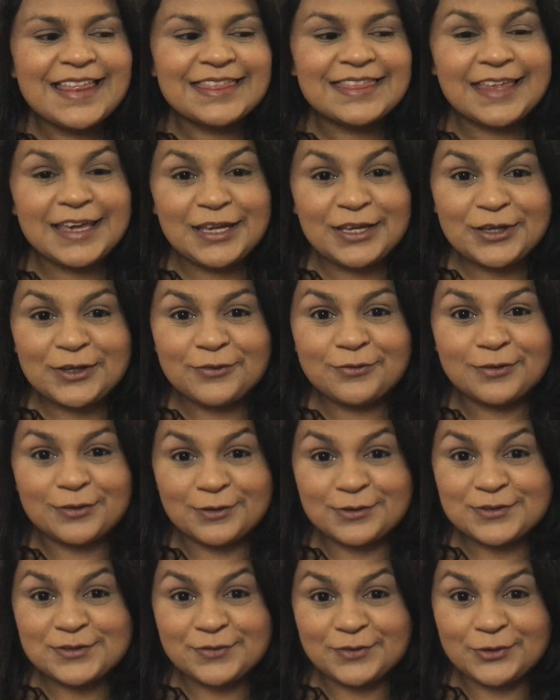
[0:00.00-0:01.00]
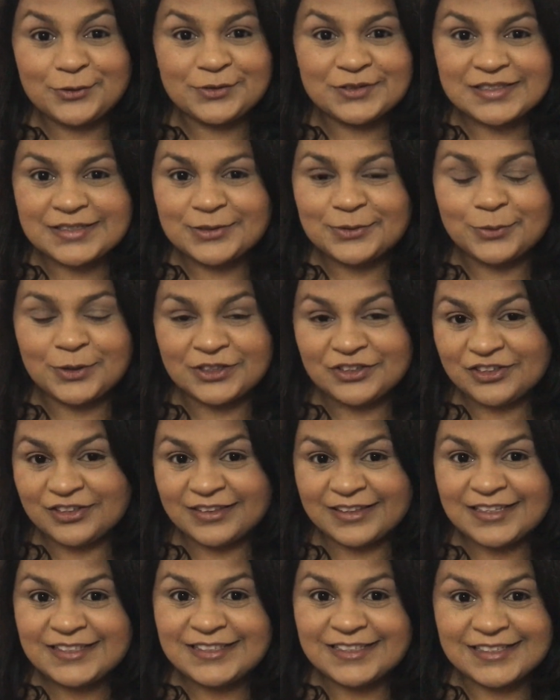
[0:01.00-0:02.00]
Thank you for those of you who are still watching
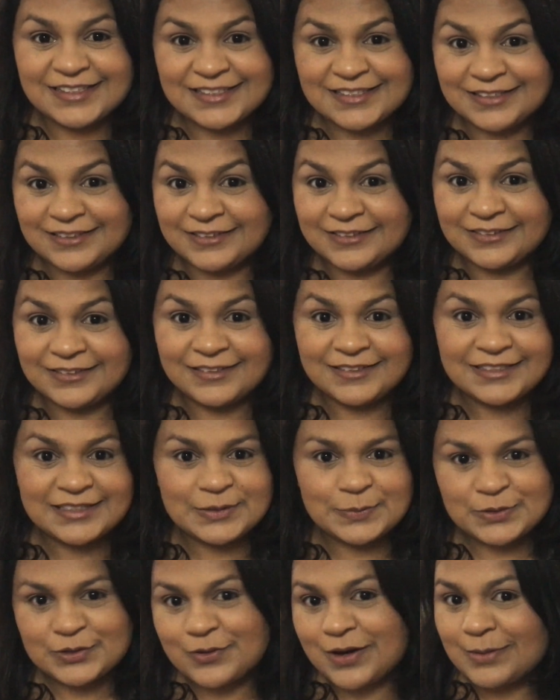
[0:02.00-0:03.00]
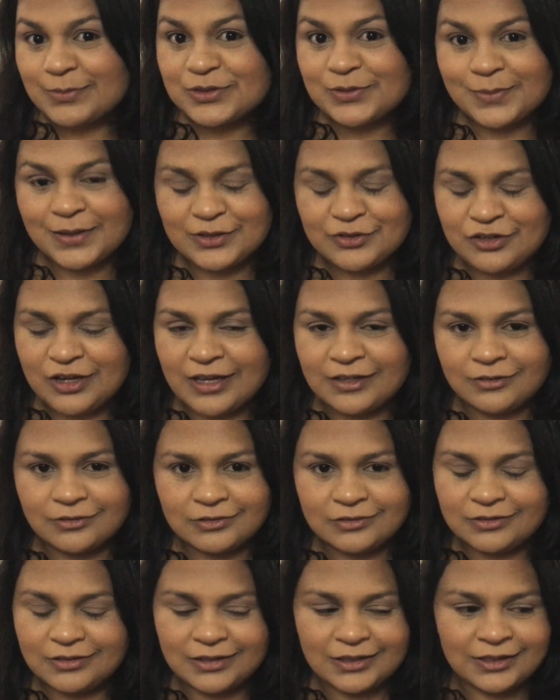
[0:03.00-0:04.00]
this and still subscribed to my
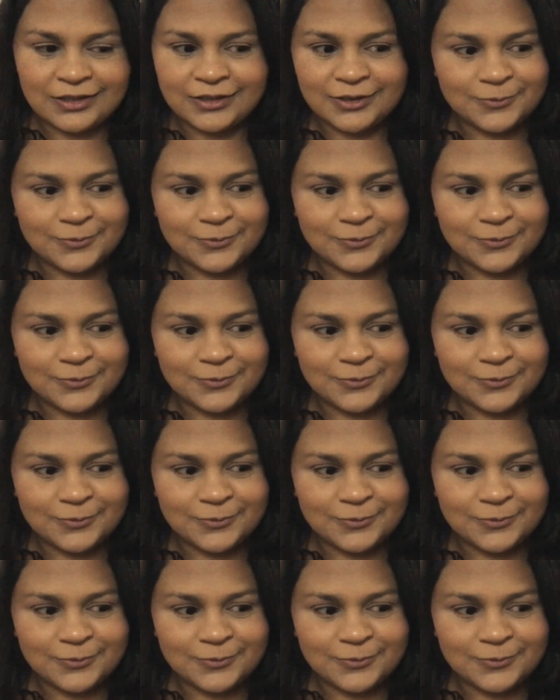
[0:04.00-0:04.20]
channel.